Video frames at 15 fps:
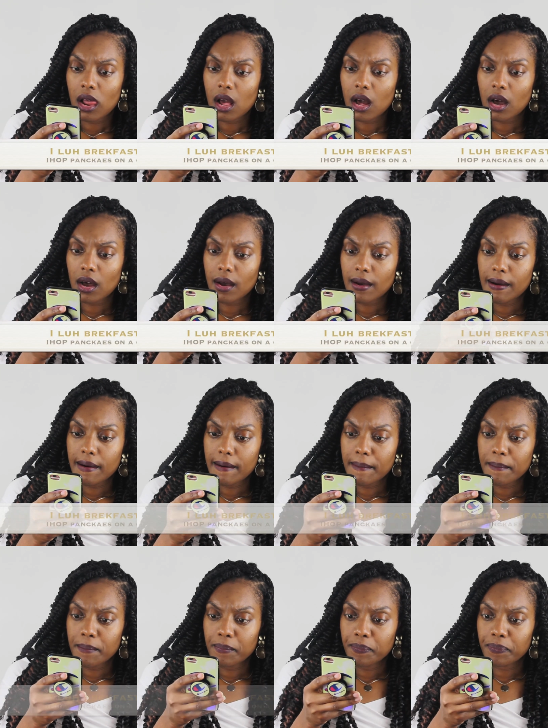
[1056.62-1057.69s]

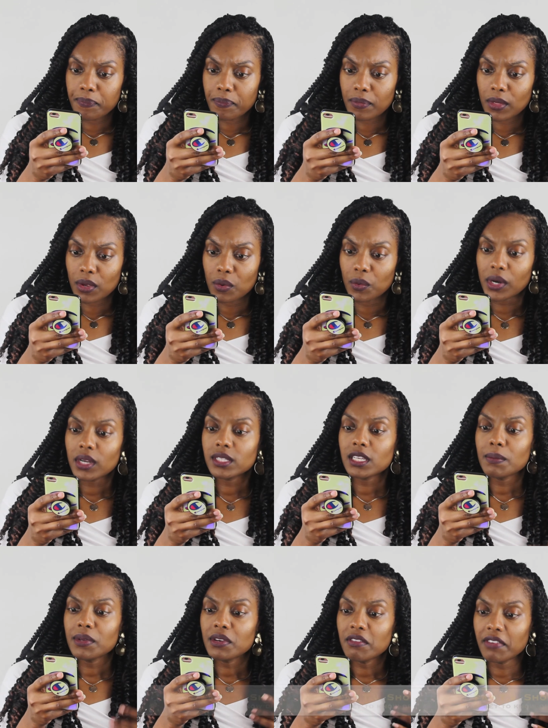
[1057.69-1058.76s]
Um, what are
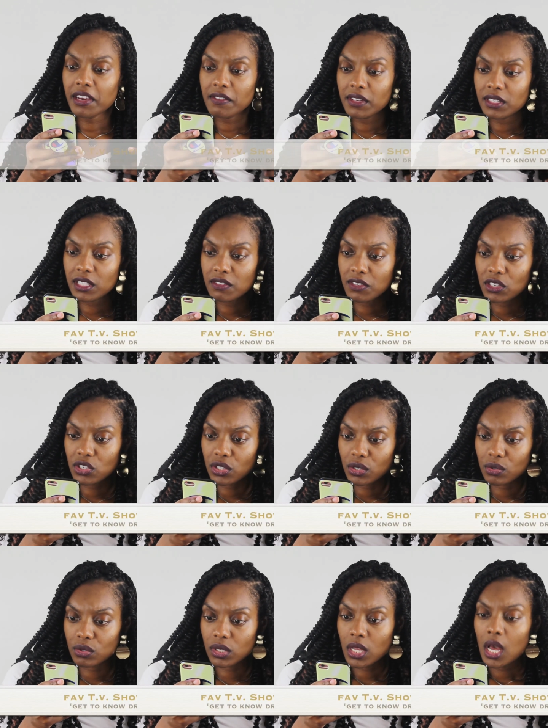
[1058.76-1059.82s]
some of your favorite TV
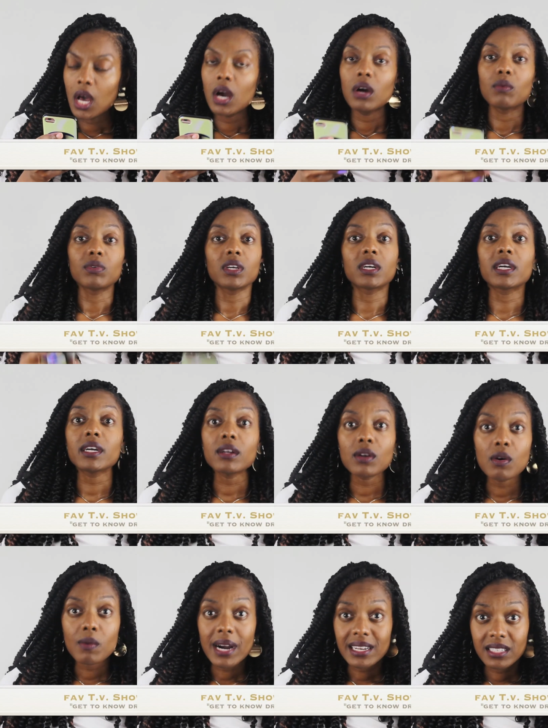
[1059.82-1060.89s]
shows? Your girl
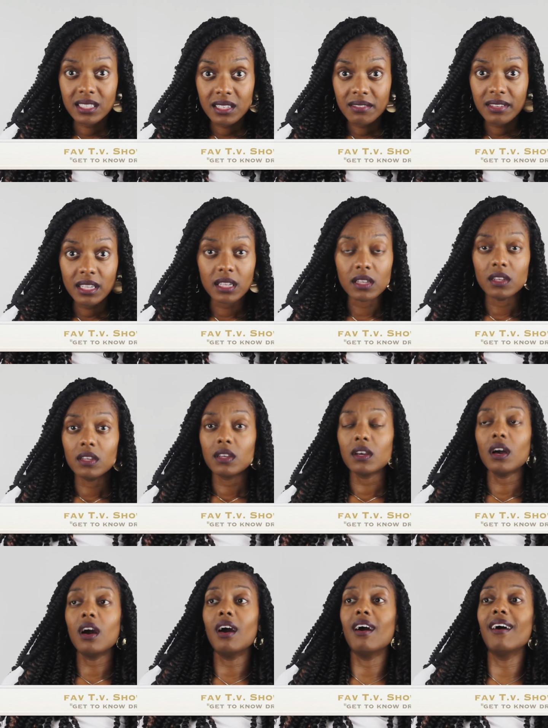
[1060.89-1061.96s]
don't watch TV.
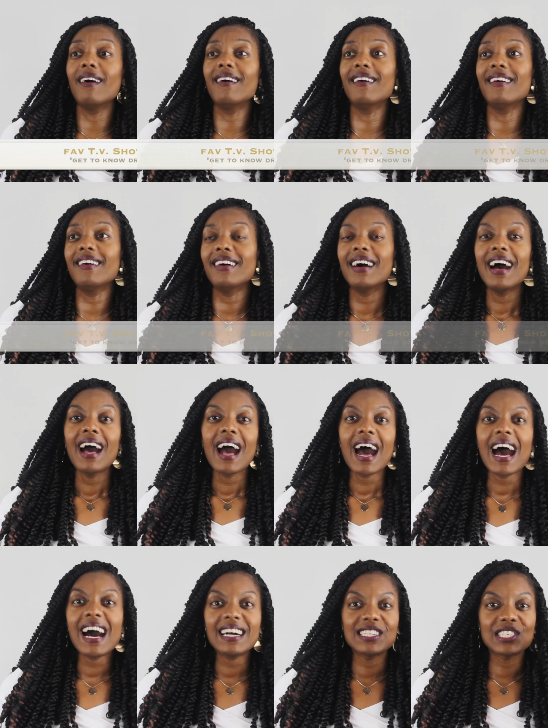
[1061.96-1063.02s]

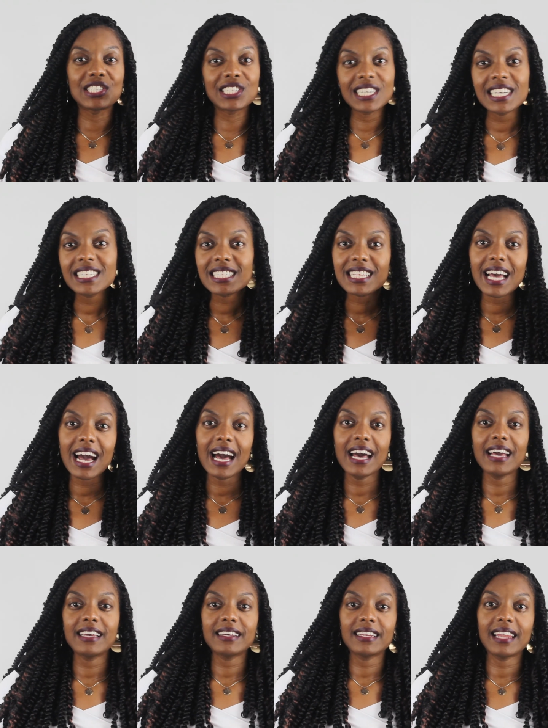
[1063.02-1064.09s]
I just got
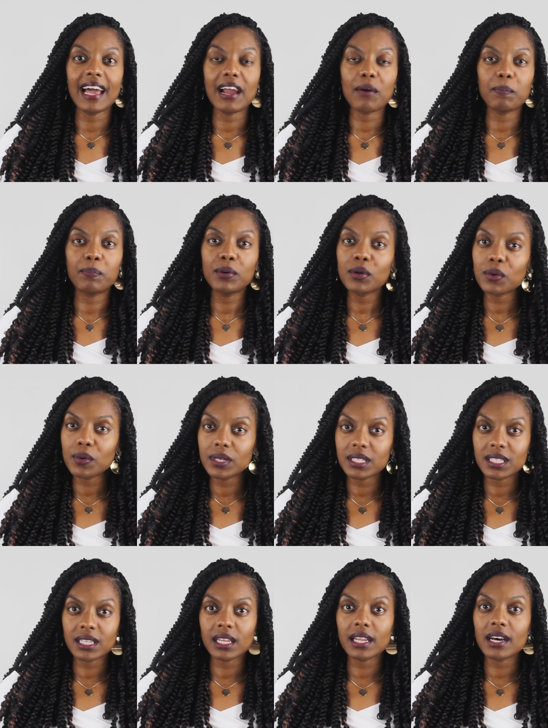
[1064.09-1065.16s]
like put on
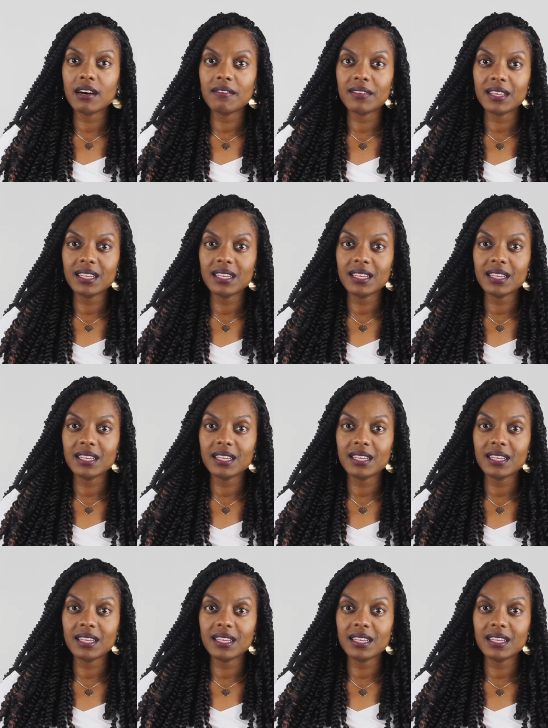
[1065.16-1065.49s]
to Love